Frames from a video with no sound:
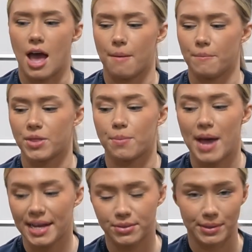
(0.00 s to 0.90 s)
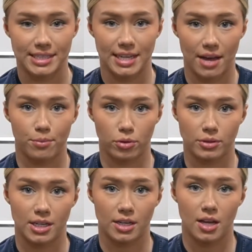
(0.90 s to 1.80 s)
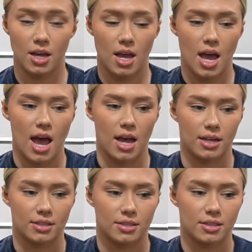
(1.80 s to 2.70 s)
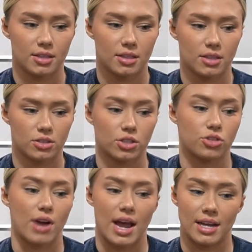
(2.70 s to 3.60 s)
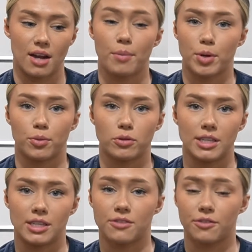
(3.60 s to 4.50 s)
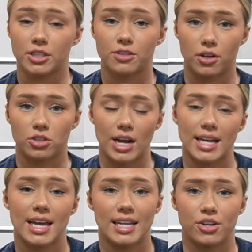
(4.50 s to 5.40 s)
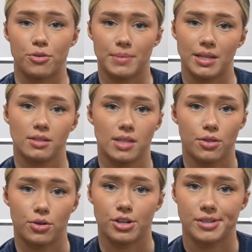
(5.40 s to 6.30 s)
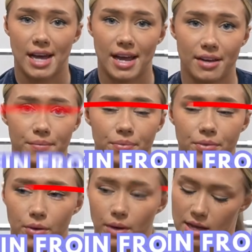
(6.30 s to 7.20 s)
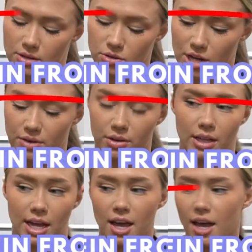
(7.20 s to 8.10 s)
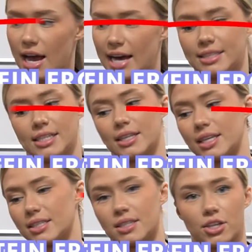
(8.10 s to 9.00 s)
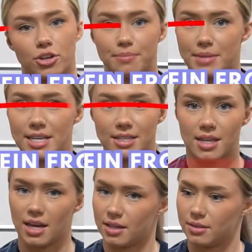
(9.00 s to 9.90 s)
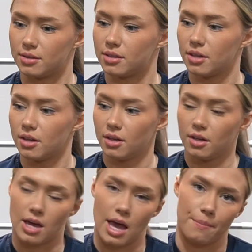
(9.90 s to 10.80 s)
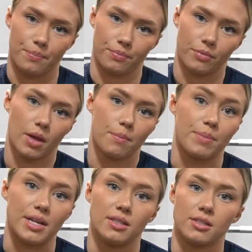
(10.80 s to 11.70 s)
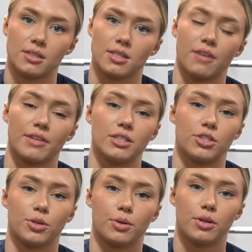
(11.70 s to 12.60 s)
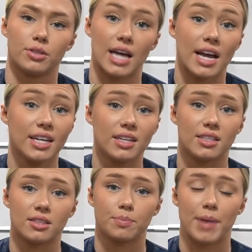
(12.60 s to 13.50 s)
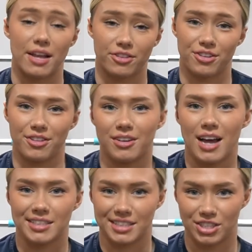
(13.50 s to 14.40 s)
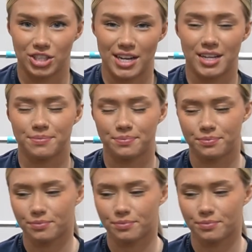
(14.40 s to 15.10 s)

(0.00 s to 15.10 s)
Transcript: The best way to get protein and to try and up your protein is, first of all, try and get it in your meals and through your diet. Okay, so generally adding things like your meats and beans and stuff into your diet is better than adding a shake.